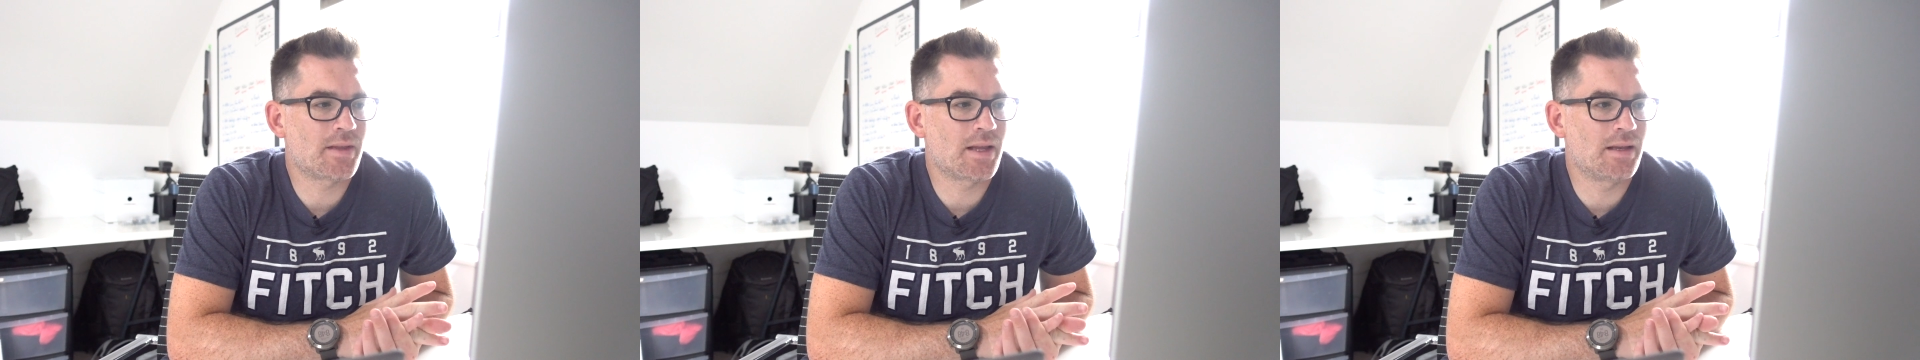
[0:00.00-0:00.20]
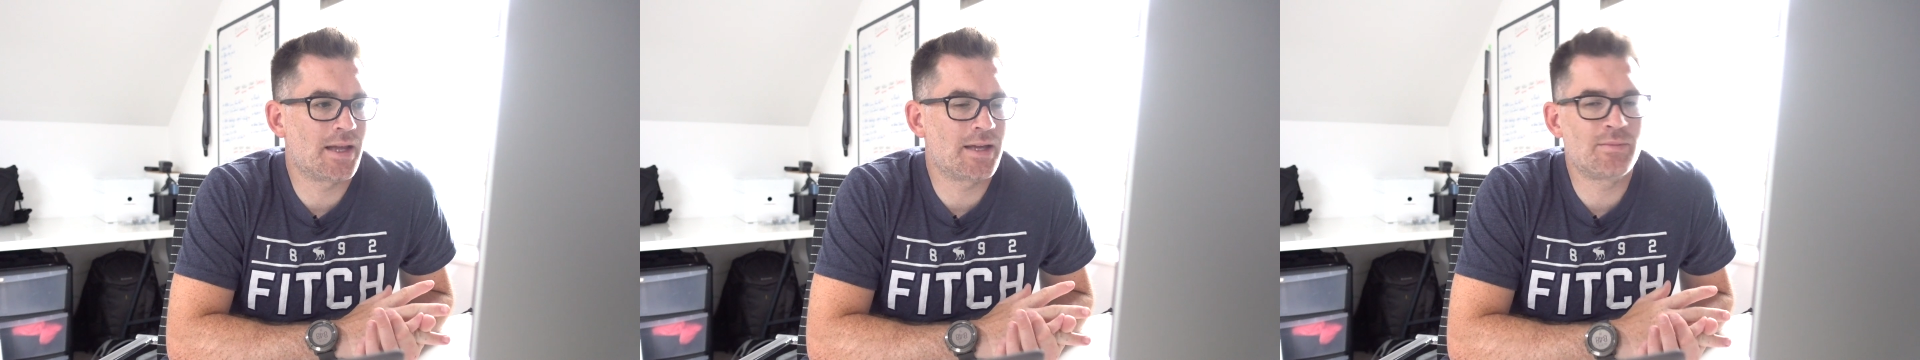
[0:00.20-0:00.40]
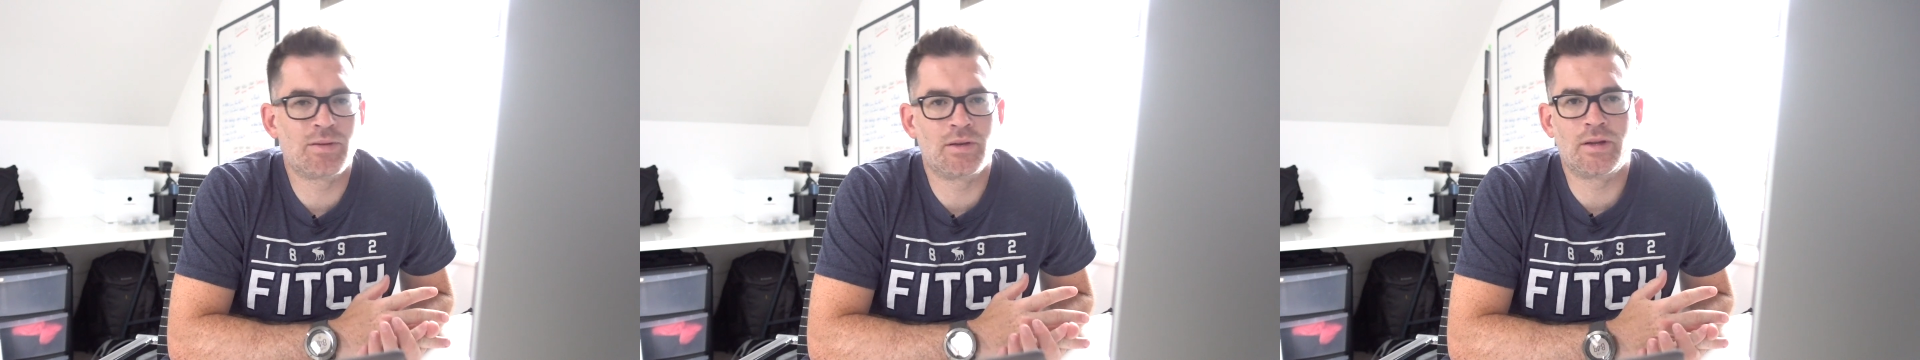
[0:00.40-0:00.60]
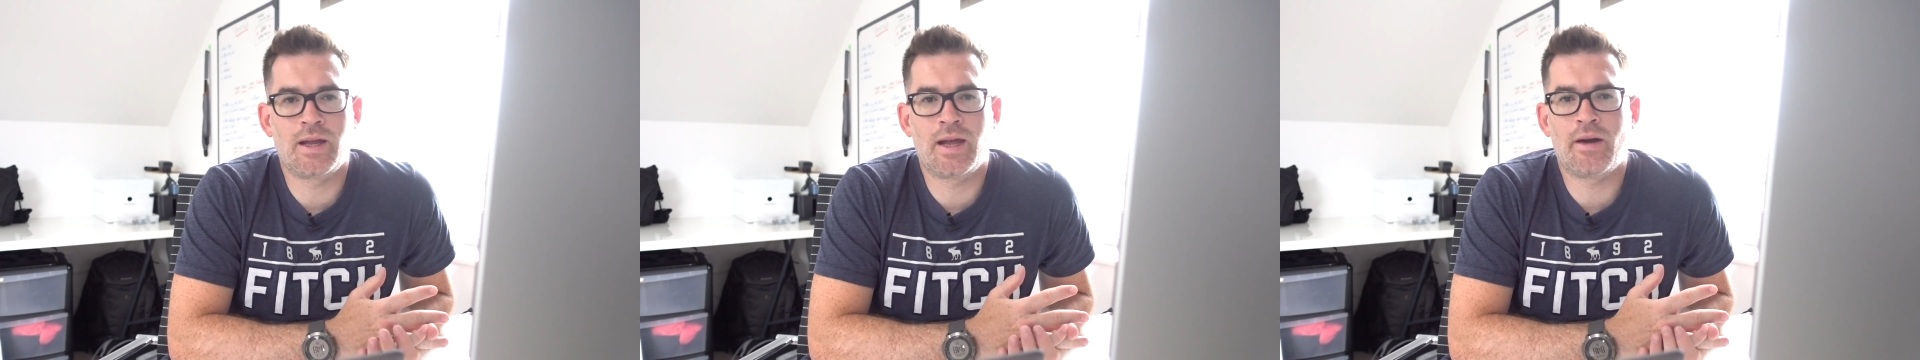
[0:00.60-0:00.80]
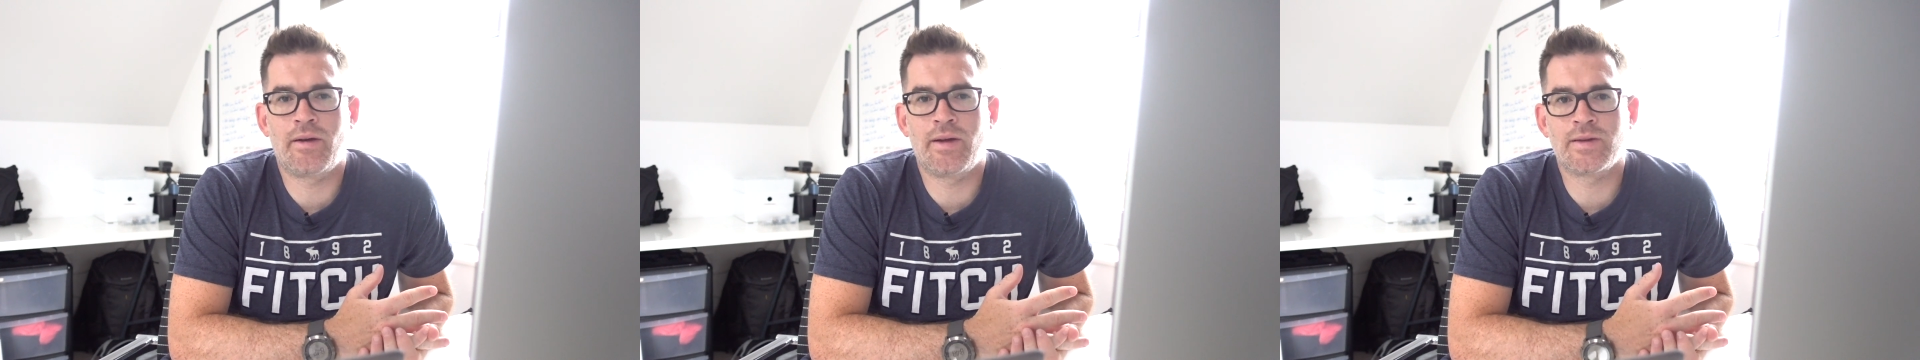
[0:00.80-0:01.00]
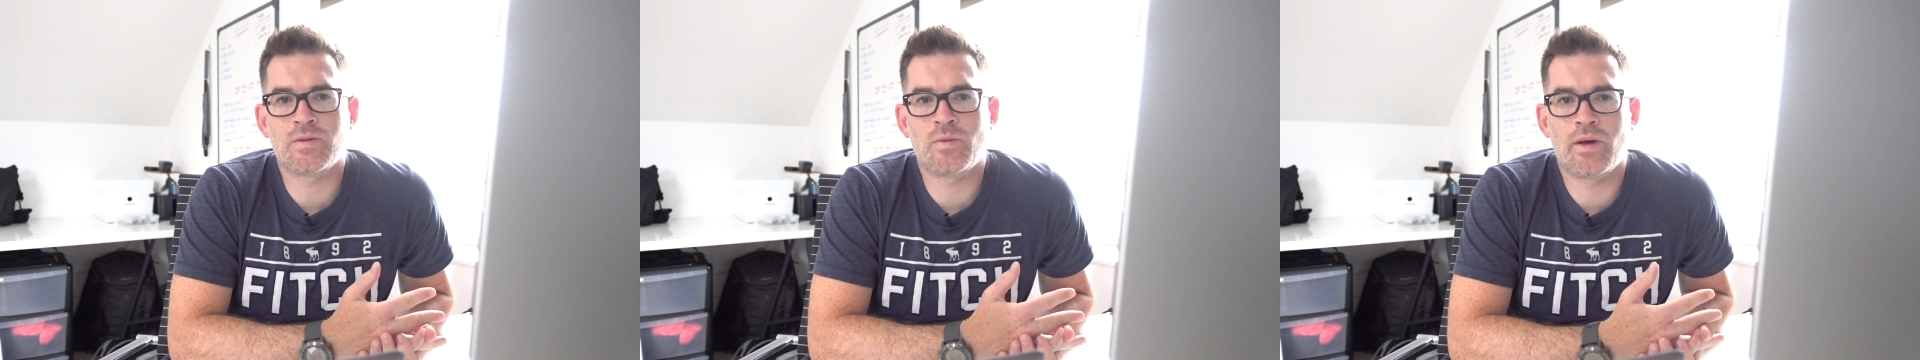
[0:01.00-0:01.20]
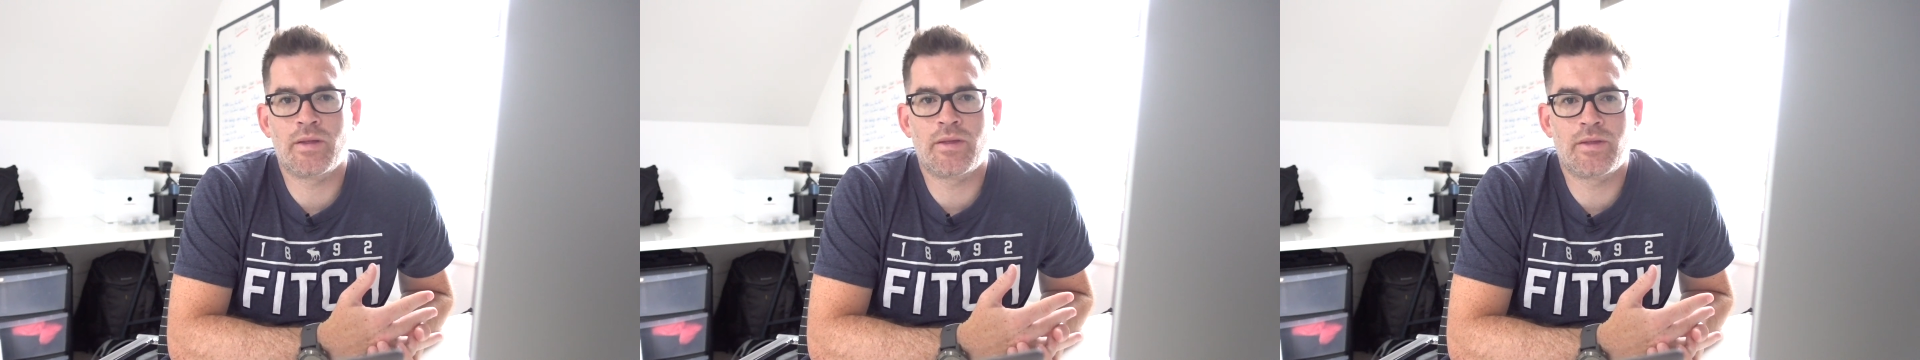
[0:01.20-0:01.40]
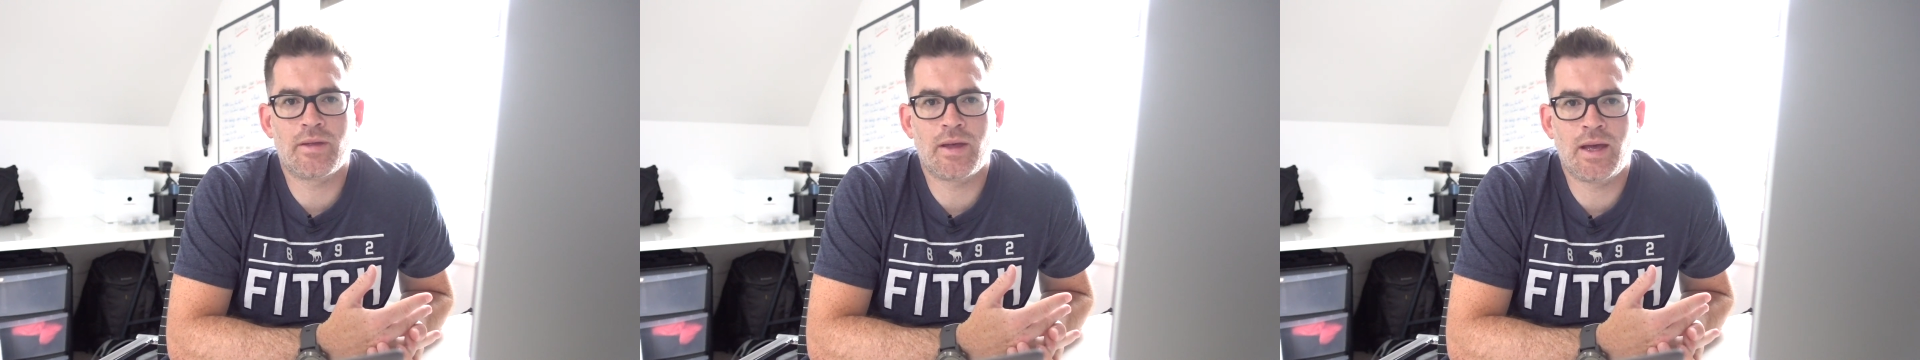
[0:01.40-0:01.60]
light polluted areas
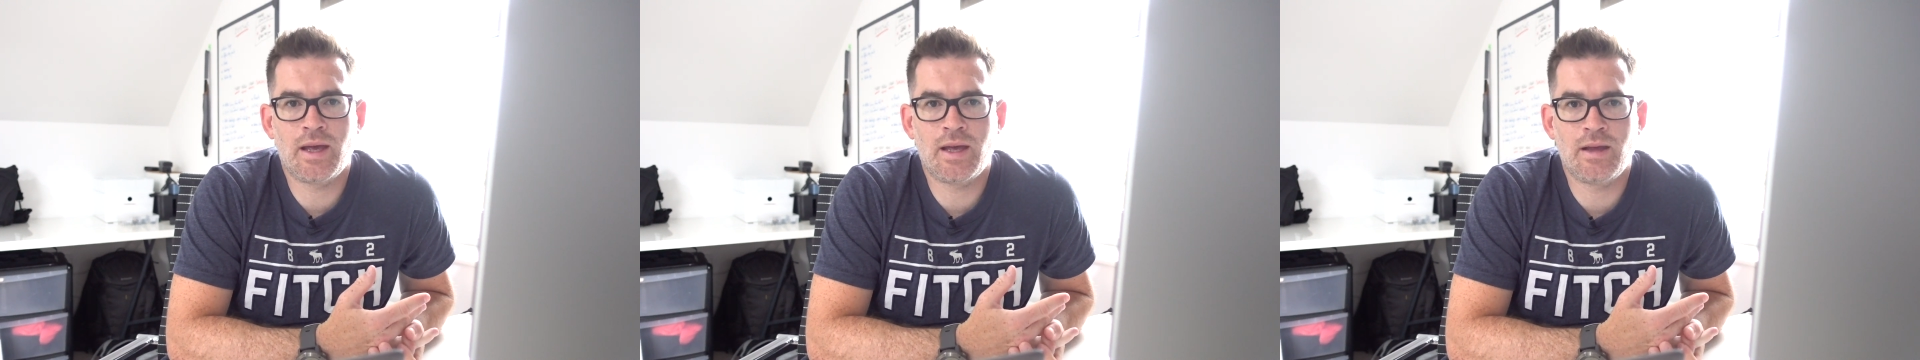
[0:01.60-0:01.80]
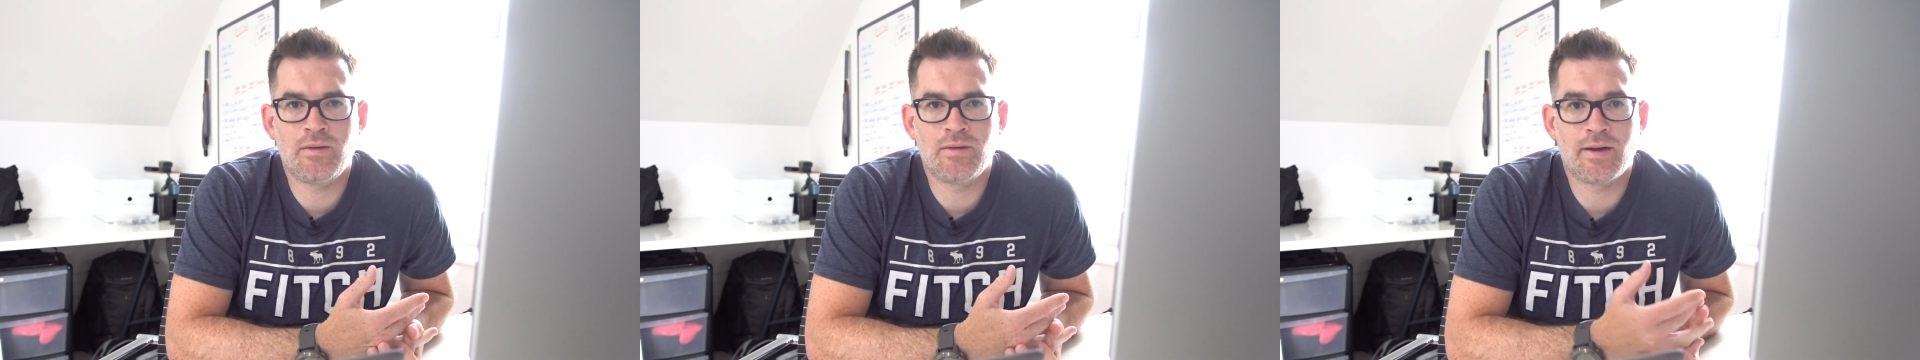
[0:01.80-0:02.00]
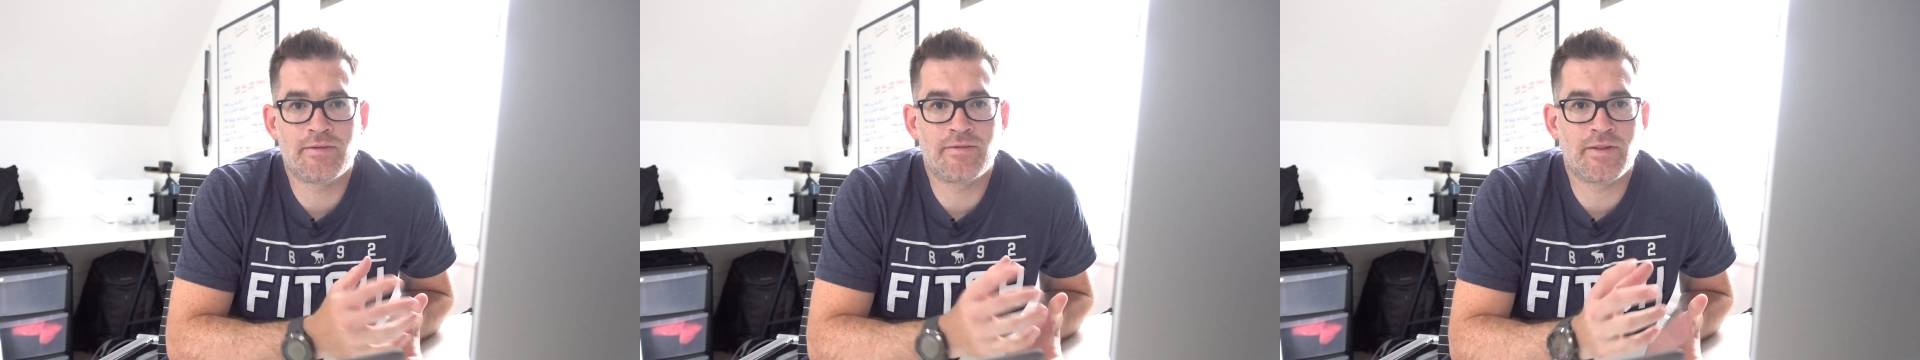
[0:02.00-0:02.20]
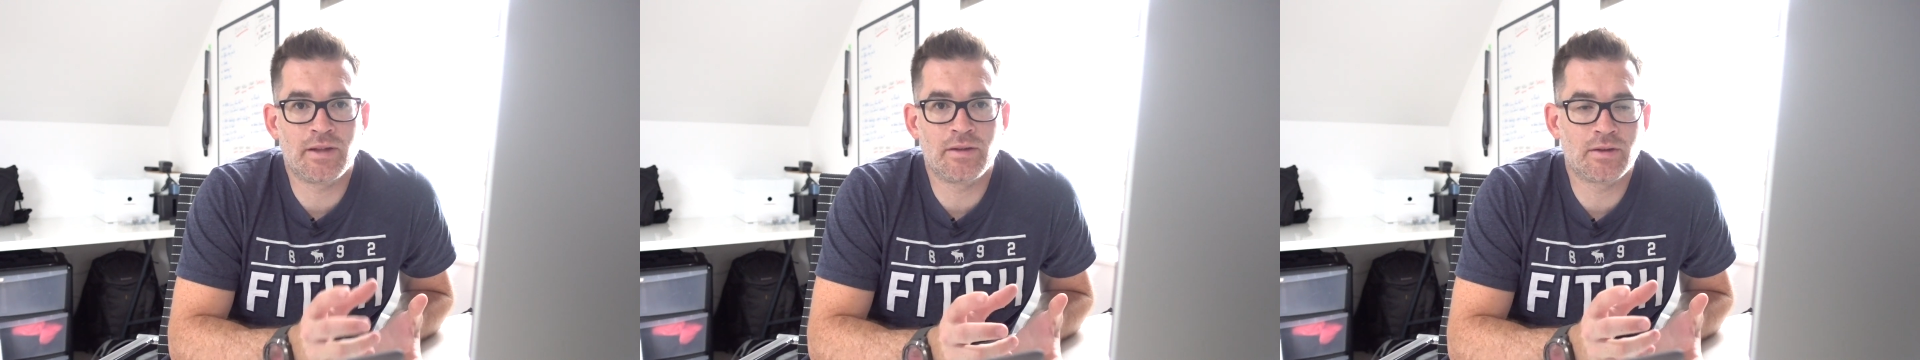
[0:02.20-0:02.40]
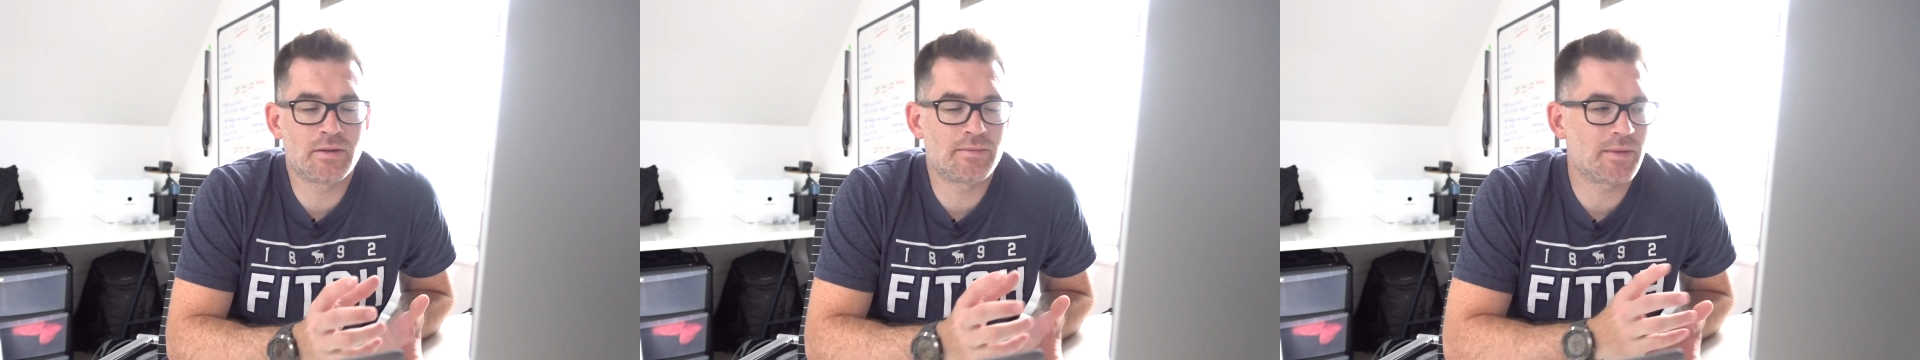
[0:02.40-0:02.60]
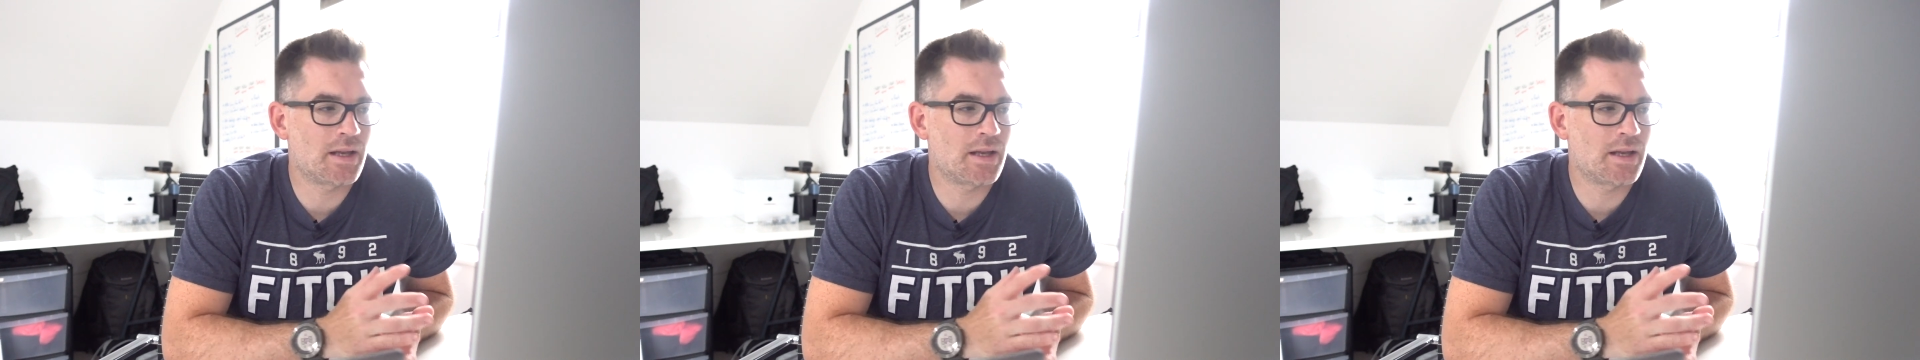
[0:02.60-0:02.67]
with a, a filter,